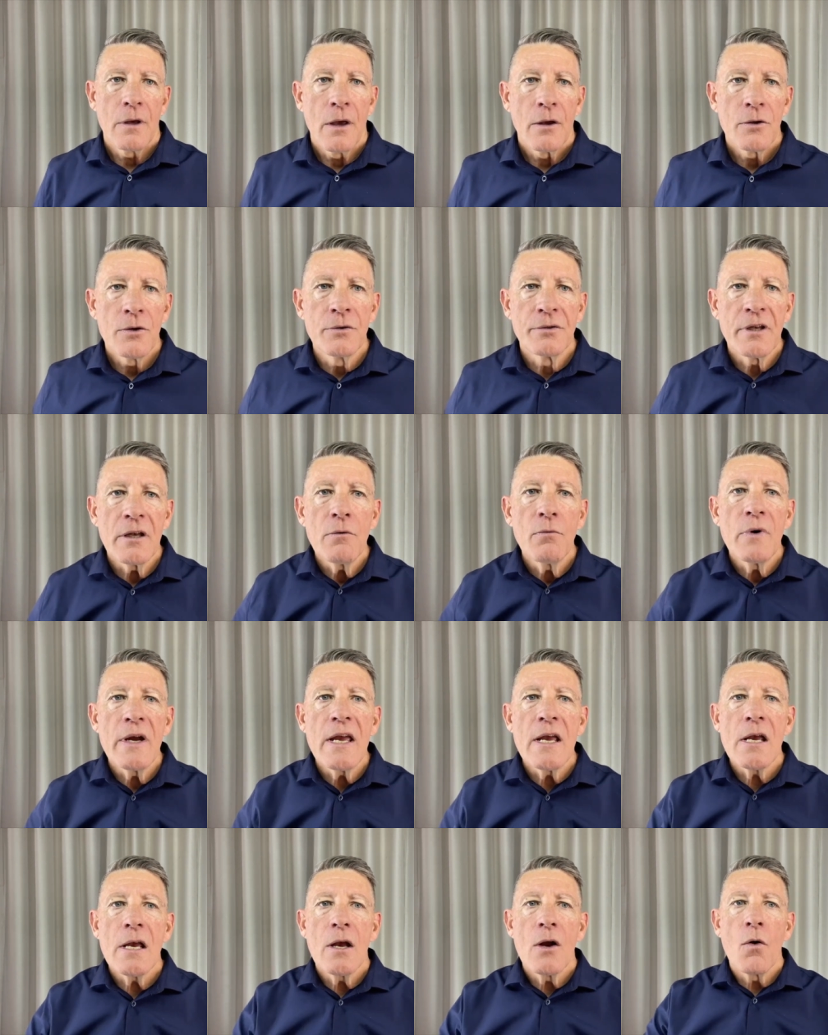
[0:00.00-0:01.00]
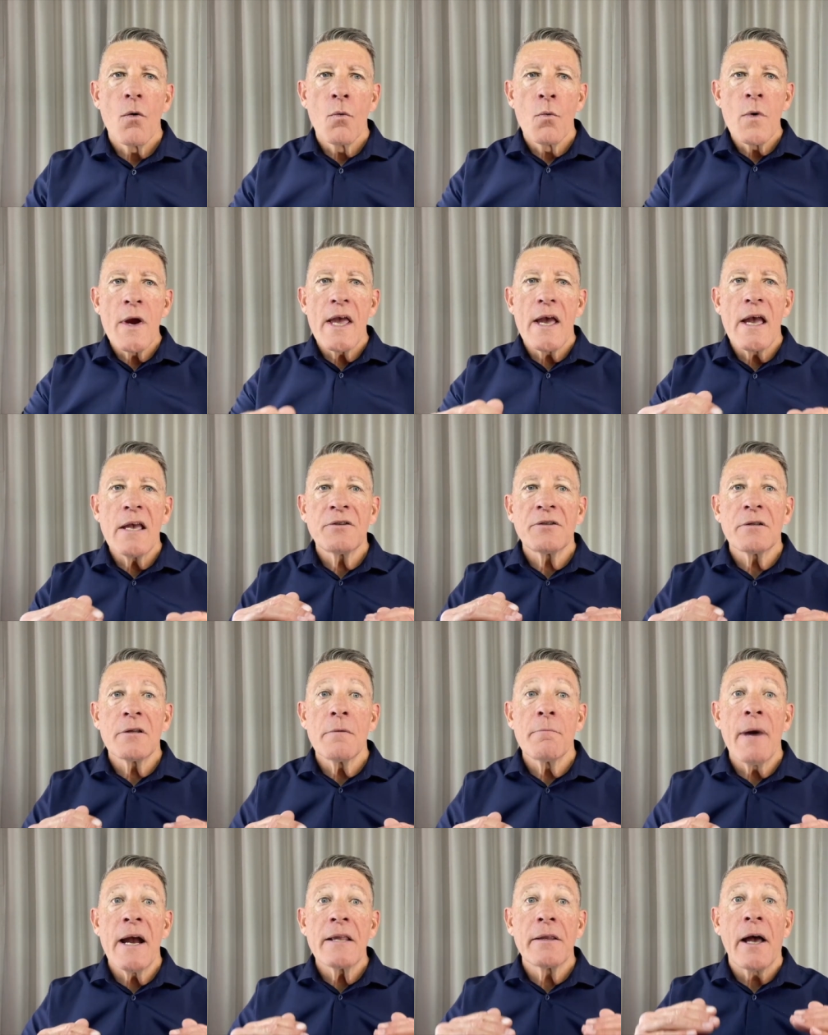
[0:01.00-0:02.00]
You see, we, we
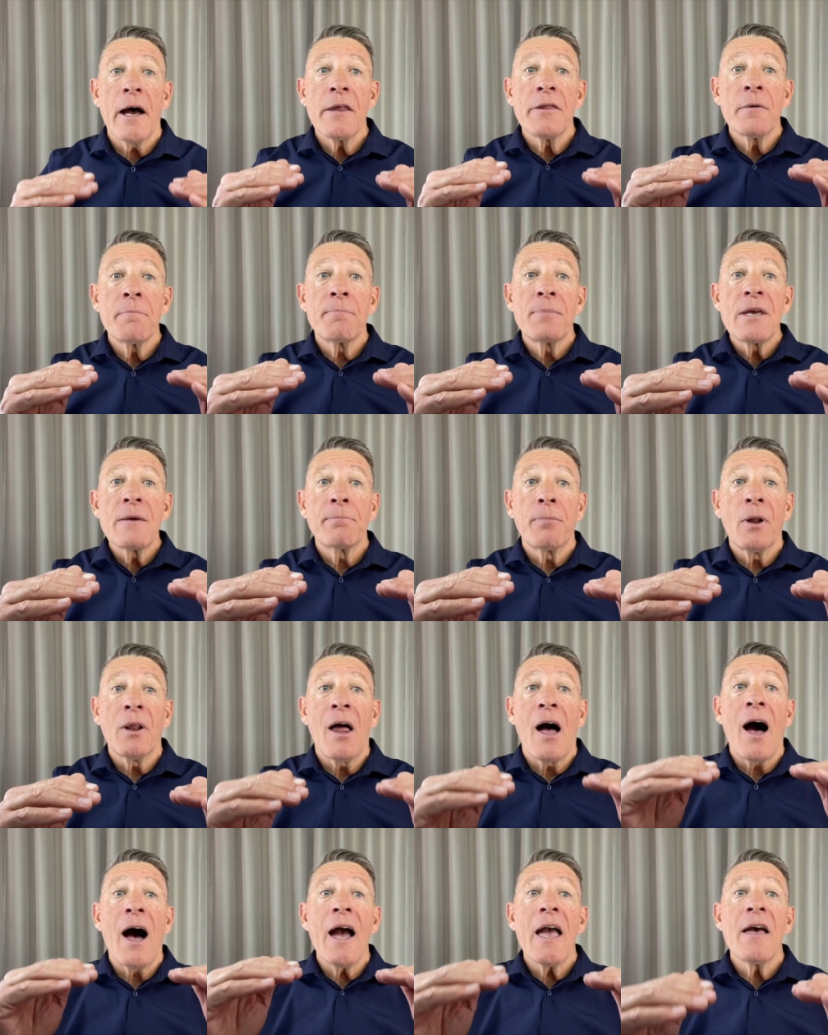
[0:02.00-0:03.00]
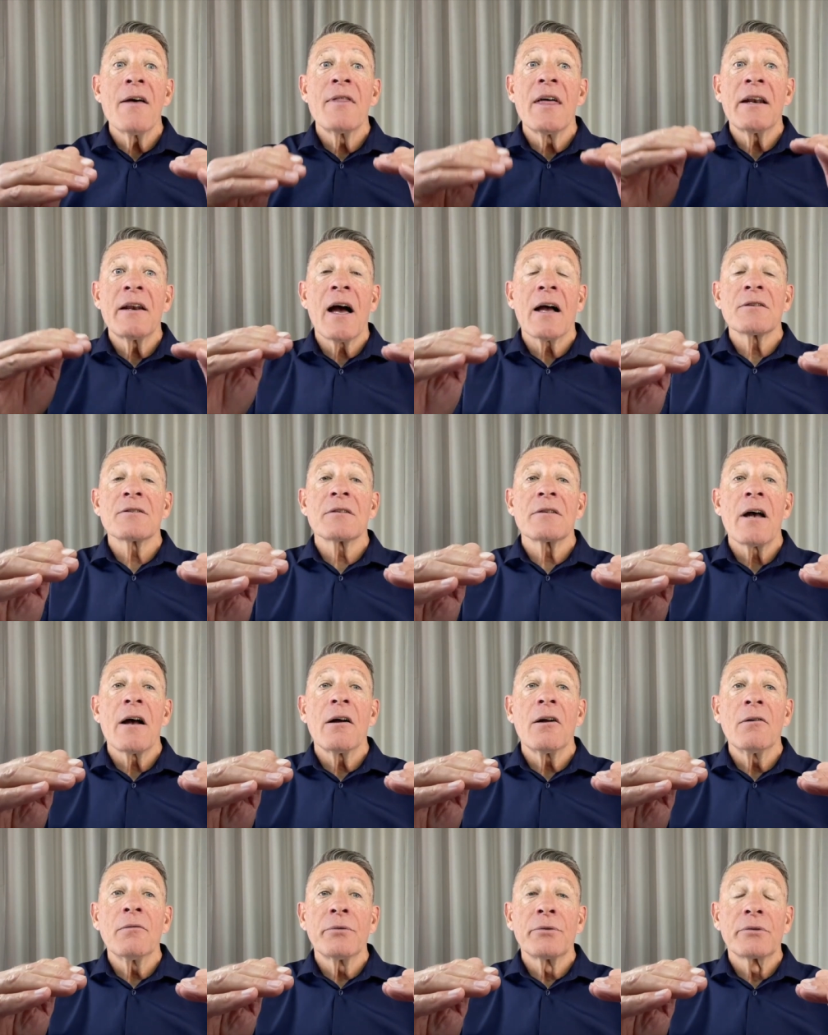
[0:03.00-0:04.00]
estimate other people higher than
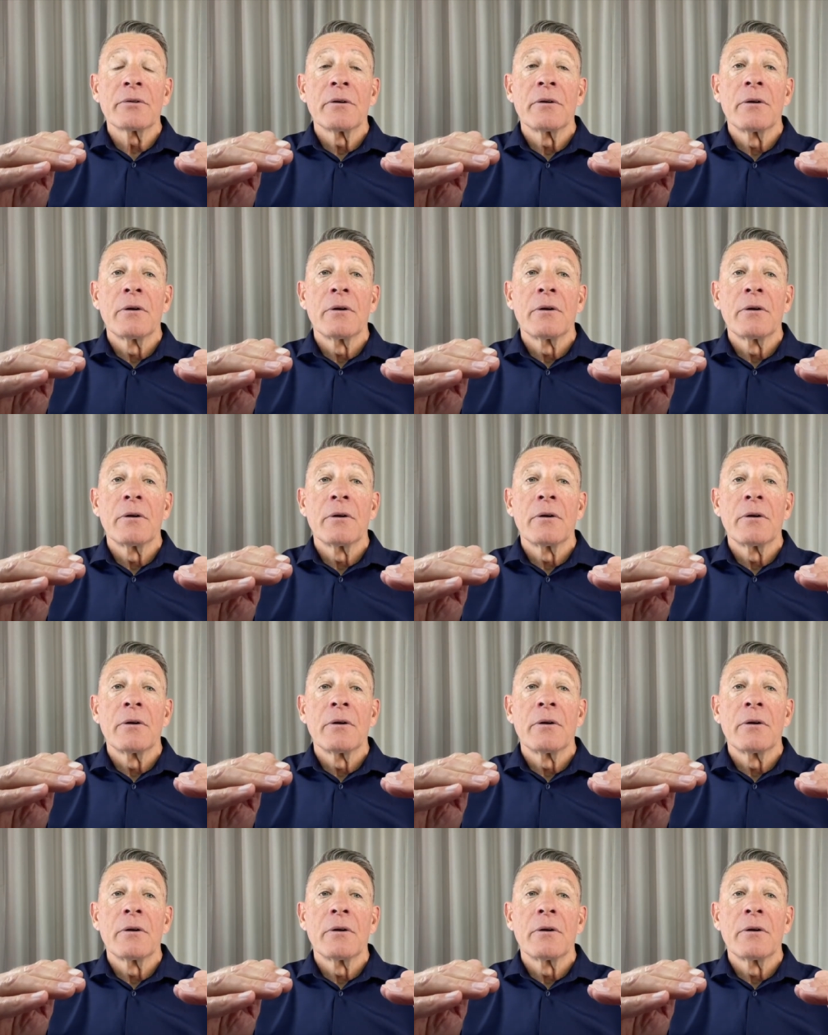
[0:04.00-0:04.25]
ourselves